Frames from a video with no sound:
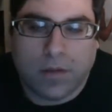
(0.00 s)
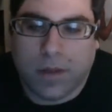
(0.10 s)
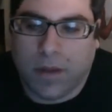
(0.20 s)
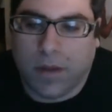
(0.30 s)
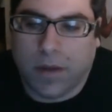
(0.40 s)

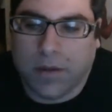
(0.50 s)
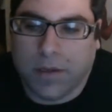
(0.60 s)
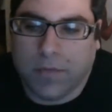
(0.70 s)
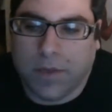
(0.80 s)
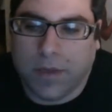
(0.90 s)
Okay,
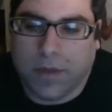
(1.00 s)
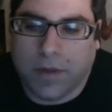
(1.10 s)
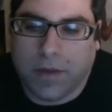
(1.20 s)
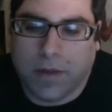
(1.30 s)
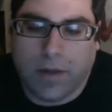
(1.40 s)
good
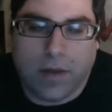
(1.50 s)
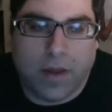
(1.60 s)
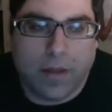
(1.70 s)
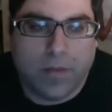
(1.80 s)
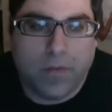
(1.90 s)
evening.
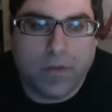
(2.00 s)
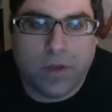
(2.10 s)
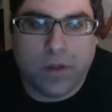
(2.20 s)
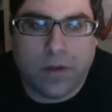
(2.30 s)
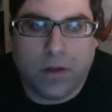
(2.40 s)
There's
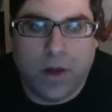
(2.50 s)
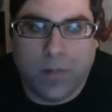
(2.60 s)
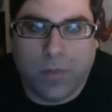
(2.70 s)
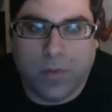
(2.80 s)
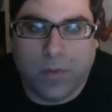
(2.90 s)
just a
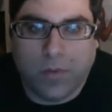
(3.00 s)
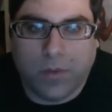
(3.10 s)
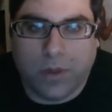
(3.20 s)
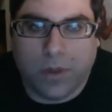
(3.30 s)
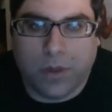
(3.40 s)

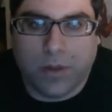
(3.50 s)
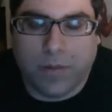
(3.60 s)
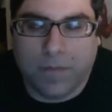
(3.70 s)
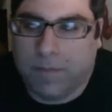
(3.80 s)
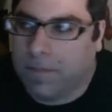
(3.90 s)

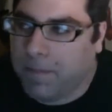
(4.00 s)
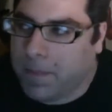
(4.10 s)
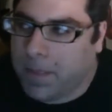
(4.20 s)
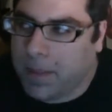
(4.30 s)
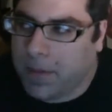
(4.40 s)
couple
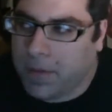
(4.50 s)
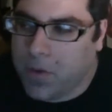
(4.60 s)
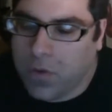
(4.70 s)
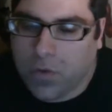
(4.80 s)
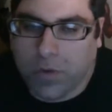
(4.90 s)

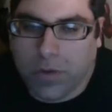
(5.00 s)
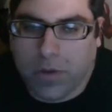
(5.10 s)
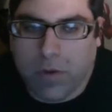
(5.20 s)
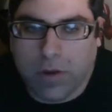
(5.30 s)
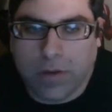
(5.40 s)
news stories
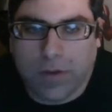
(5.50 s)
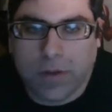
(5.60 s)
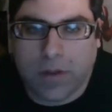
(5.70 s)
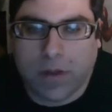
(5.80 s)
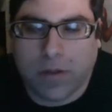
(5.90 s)
I wanted to
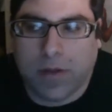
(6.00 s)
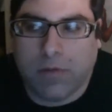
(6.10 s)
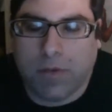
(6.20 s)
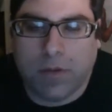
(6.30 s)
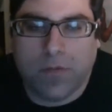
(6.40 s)
discuss
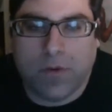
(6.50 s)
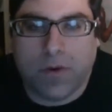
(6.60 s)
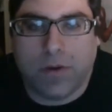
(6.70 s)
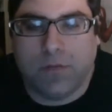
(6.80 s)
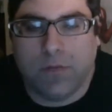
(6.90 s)
tonight. It wasn't a
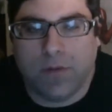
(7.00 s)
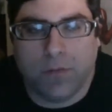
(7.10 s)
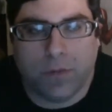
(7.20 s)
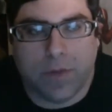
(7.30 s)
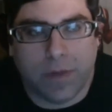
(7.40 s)
very
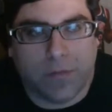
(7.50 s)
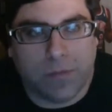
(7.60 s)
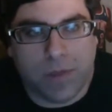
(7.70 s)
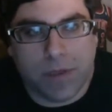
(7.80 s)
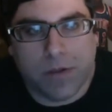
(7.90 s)
eventful day
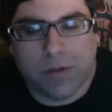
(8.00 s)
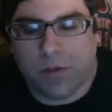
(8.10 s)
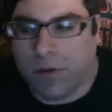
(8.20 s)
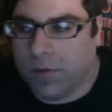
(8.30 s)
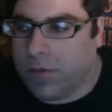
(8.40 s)
for me,
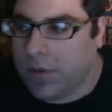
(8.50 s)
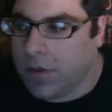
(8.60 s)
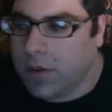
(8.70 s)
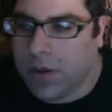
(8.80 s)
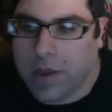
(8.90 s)
so
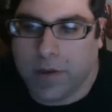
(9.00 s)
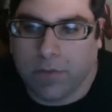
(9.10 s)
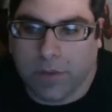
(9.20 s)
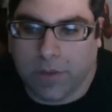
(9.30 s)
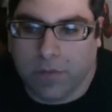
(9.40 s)
I
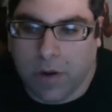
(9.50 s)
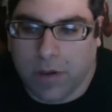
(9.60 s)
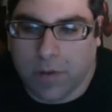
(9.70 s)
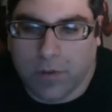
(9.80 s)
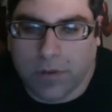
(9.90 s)
didn't really
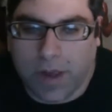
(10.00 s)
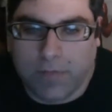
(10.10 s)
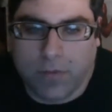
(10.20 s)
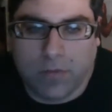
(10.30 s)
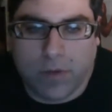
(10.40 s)
want to do a
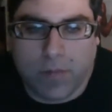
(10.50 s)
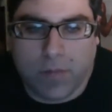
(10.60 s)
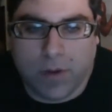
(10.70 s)
live stream.